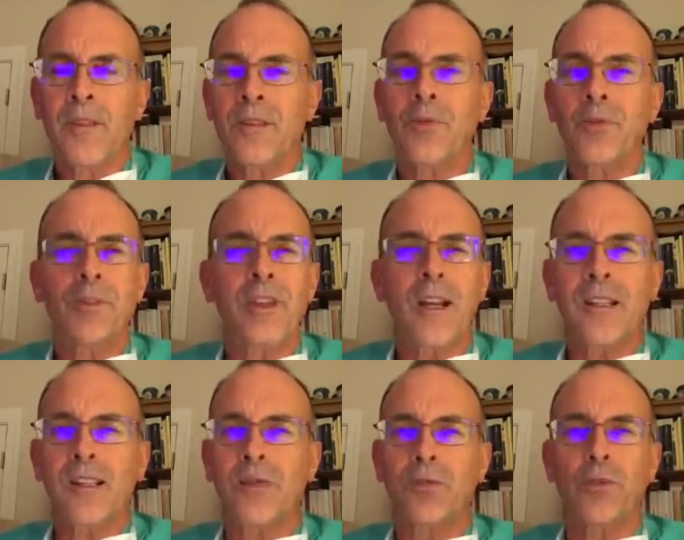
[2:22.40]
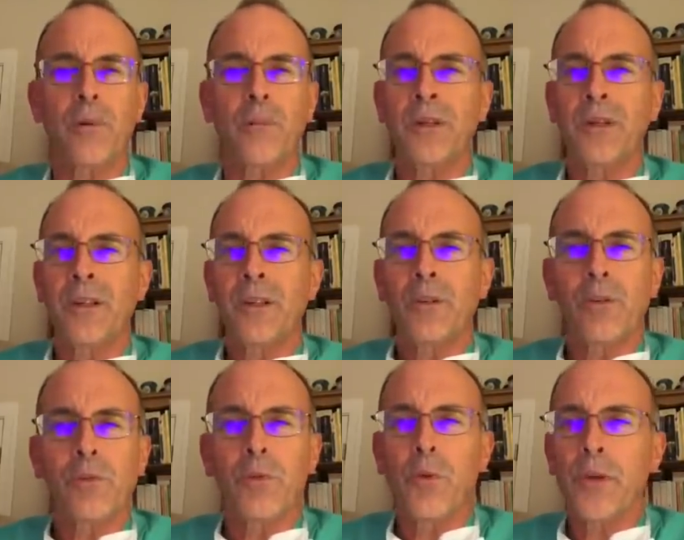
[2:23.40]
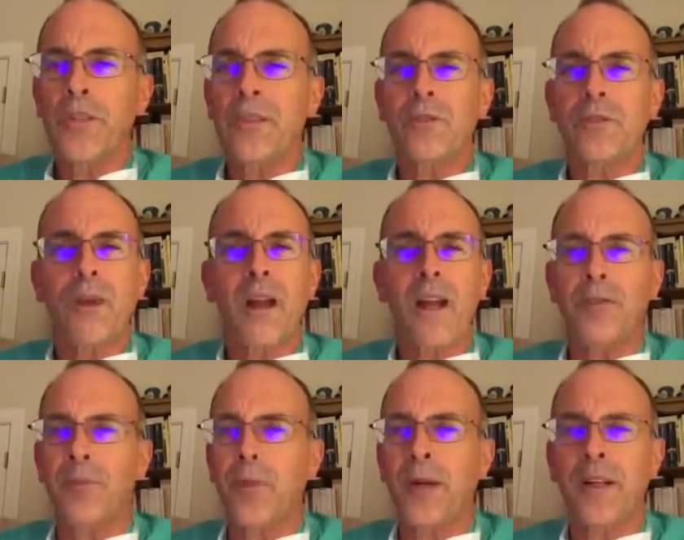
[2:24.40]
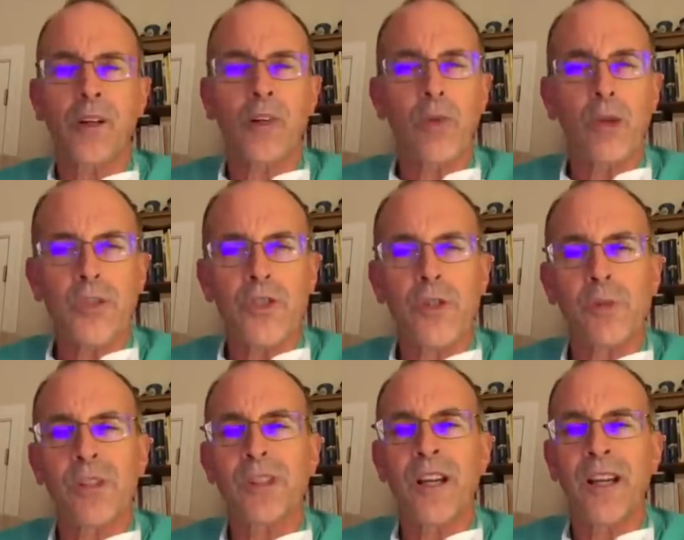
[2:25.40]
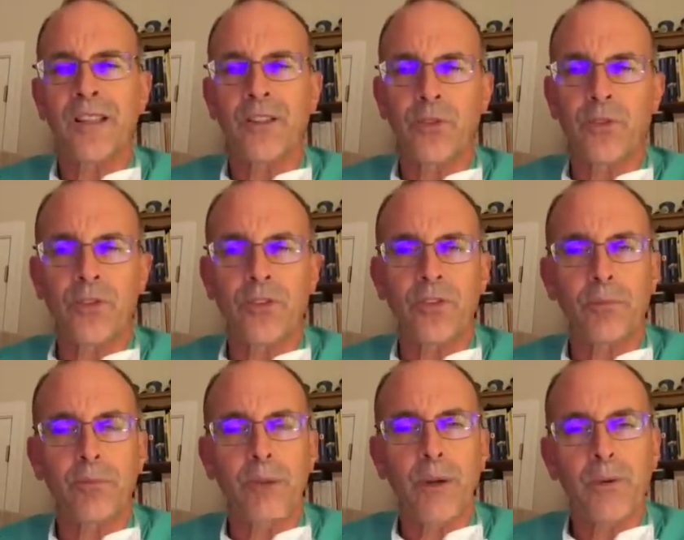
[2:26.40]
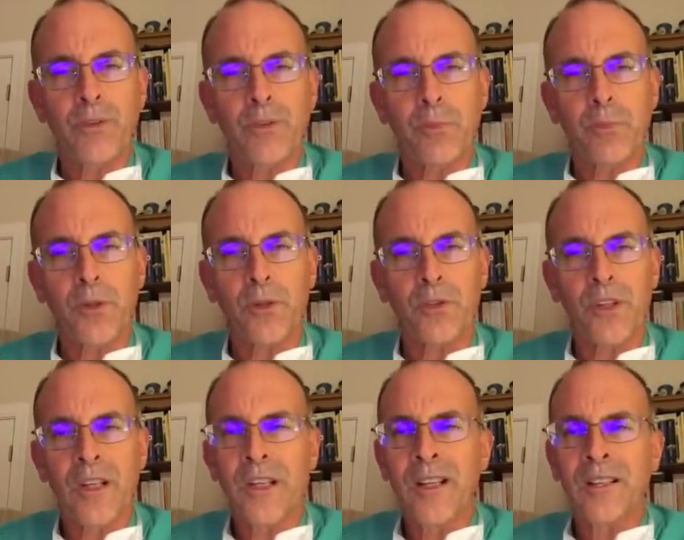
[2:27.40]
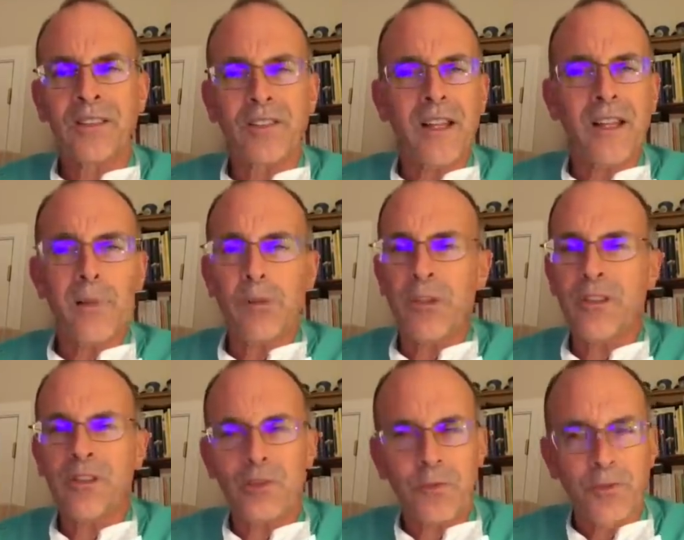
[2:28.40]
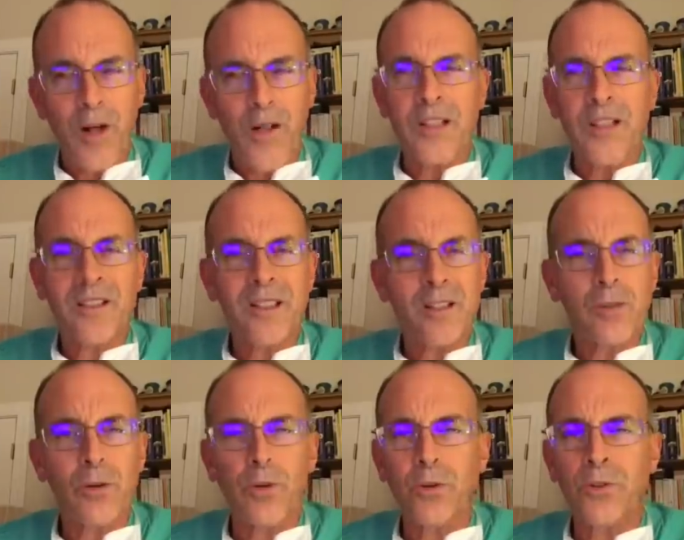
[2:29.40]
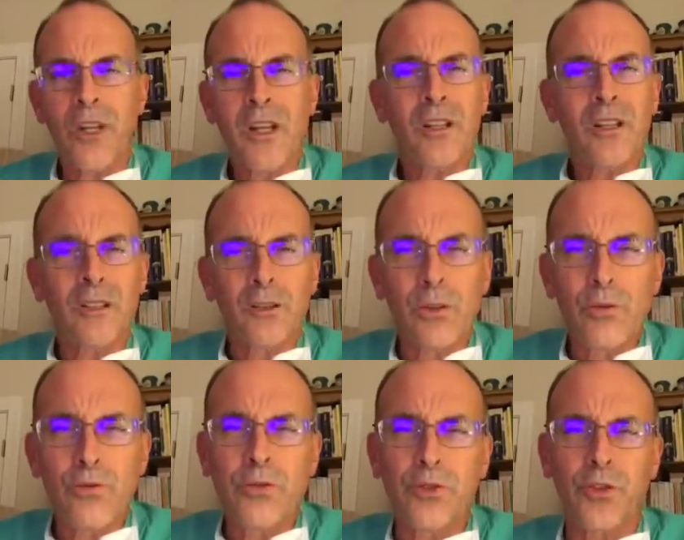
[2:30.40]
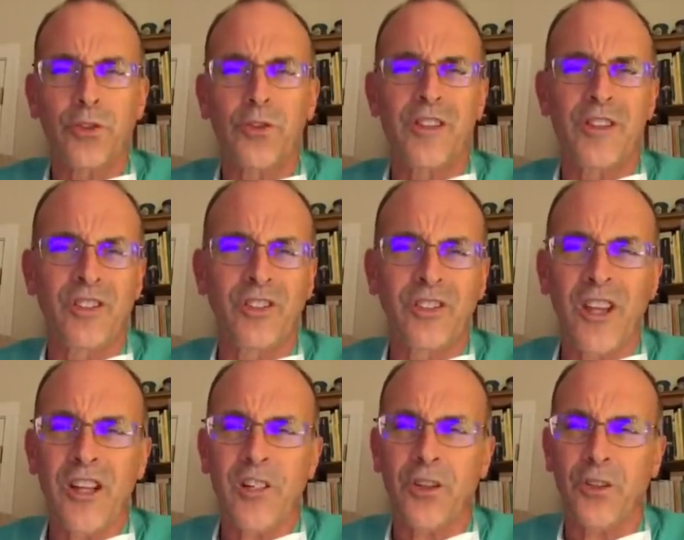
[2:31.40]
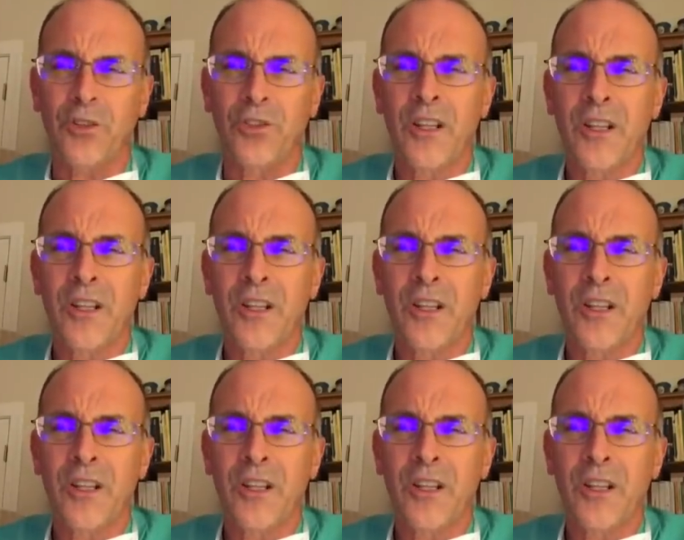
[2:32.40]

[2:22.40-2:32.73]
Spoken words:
For Donald Trump, who avoided the draft by a questionable diagnosis of bone spurs, to label these fallen heroes losers and suckers